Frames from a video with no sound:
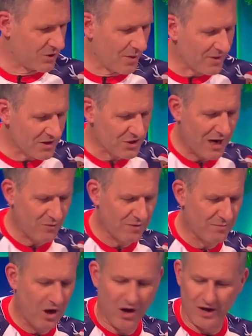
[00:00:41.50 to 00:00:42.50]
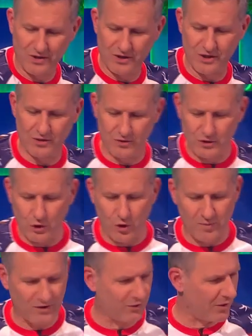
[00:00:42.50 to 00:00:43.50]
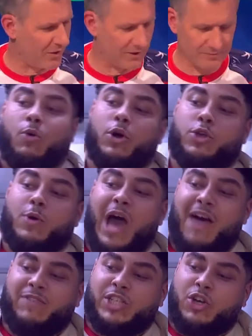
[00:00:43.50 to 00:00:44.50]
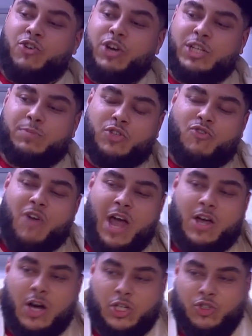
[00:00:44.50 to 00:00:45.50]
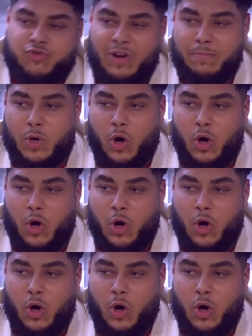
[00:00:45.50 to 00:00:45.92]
So I'm going to start with mine. Zuu, talk me through it. What you have is a Christmas cracker shrimp